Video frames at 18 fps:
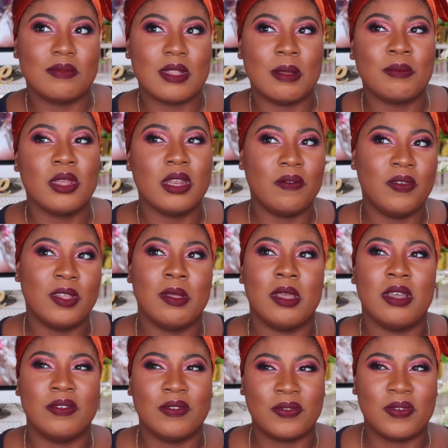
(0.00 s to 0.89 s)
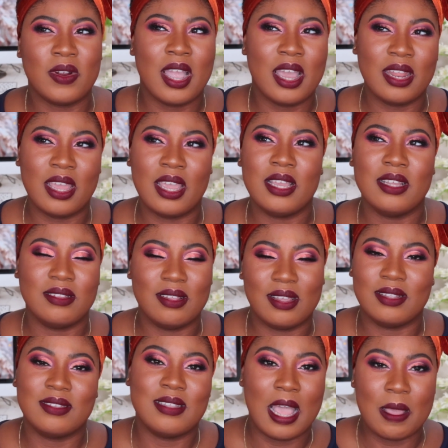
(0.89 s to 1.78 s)
I'm going to film it on Friday.
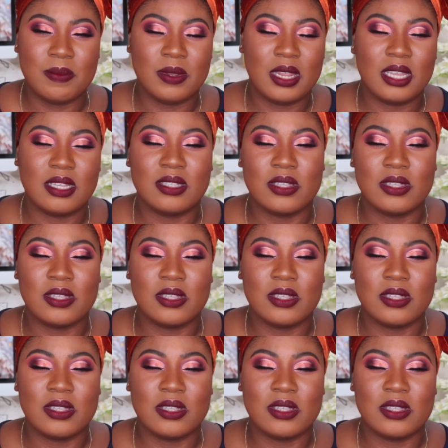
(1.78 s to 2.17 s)
It's happening.